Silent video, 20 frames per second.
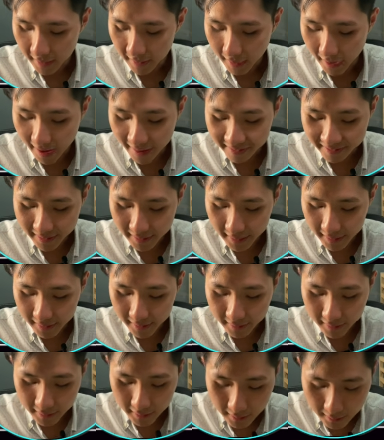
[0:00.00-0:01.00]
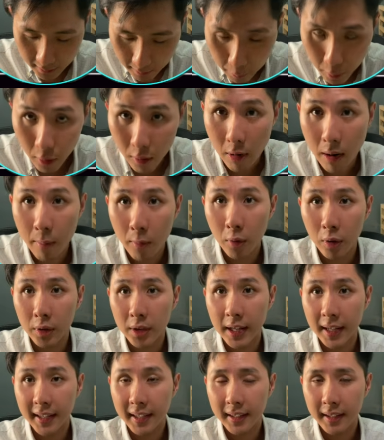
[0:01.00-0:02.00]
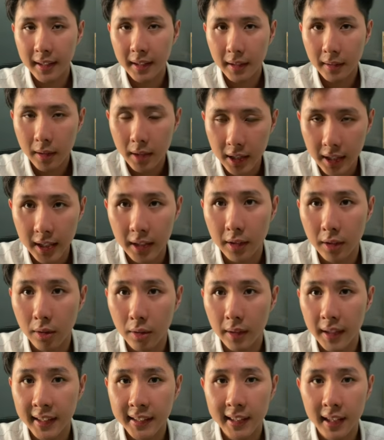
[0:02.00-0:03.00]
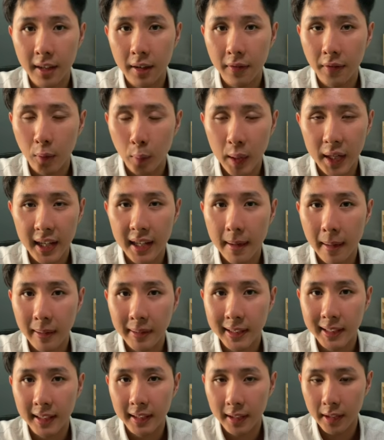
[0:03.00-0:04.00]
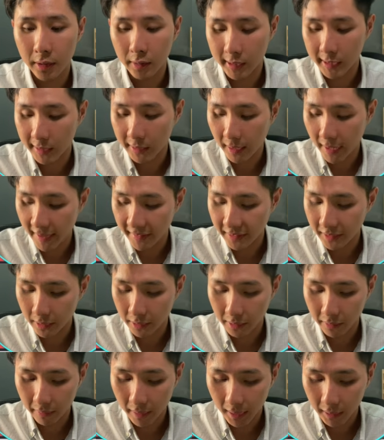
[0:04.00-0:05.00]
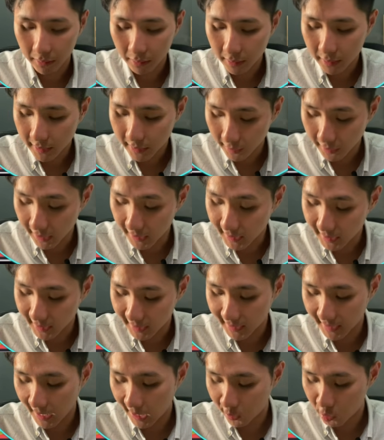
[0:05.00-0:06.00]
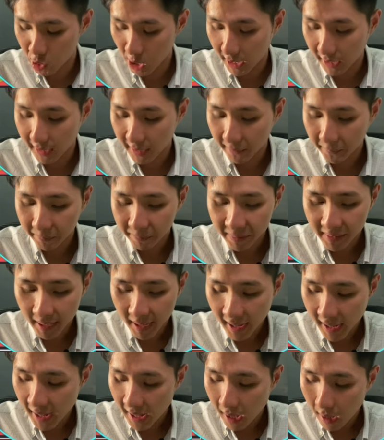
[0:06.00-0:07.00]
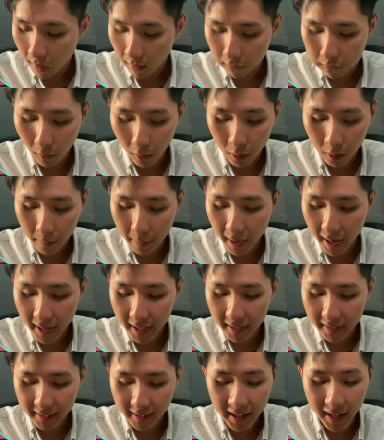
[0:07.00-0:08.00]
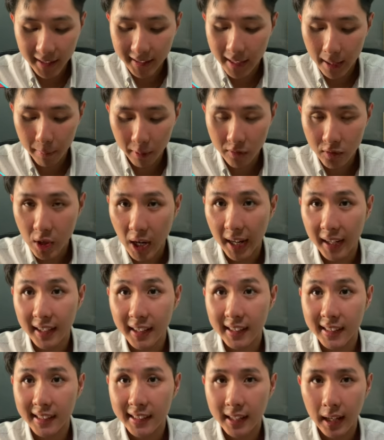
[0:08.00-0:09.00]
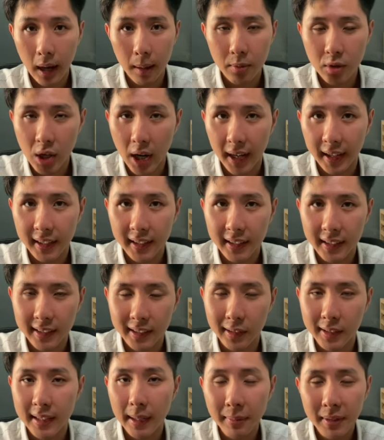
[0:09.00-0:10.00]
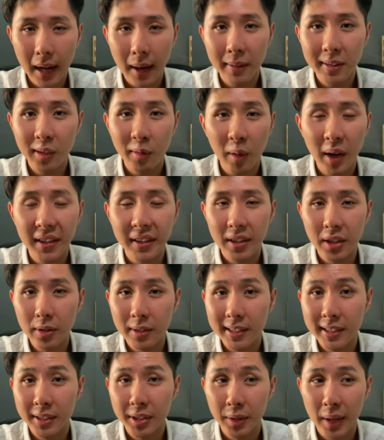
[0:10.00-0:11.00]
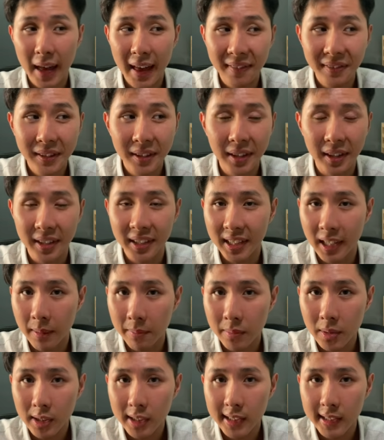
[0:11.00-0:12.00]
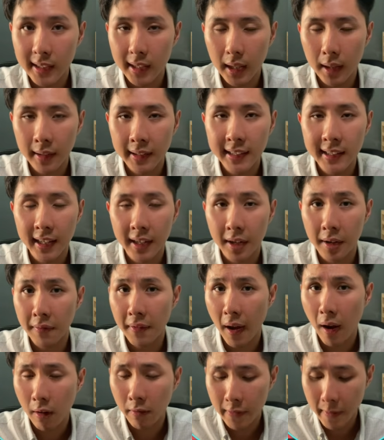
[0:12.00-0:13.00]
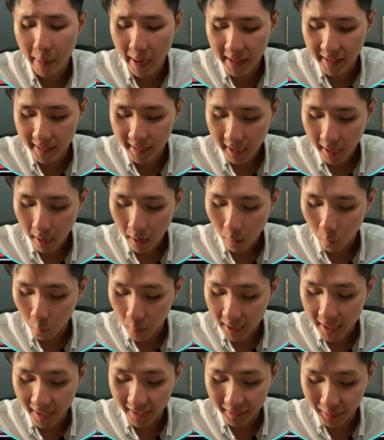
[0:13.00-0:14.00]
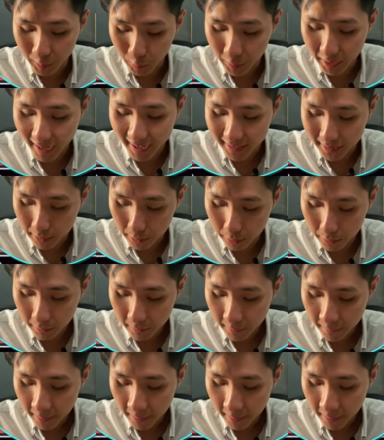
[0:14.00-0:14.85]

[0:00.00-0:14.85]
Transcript: and the program will then continue instead of we keep asking the user to enter the value. So this is length check. Followed by the next type of check is type check. So sometimes you want the user to enter numbers instead of alphabet. We can do that too.